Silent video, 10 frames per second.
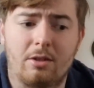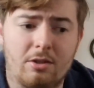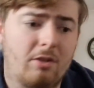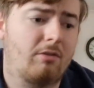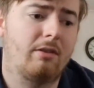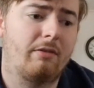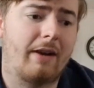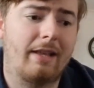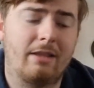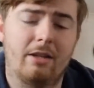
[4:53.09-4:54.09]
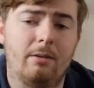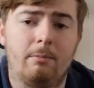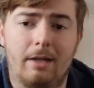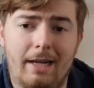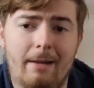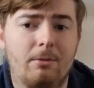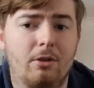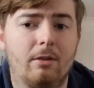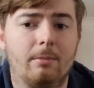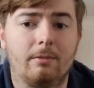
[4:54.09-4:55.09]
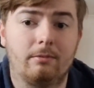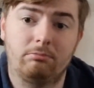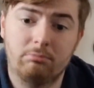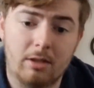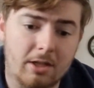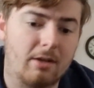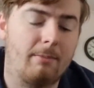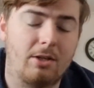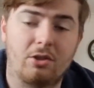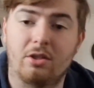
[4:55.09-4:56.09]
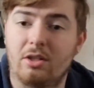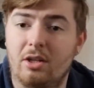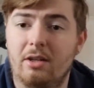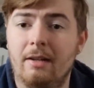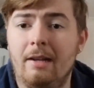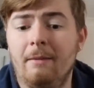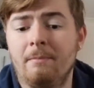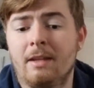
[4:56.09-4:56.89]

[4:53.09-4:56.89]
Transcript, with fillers: considering the fact that my laptop, like I mentioned a lot,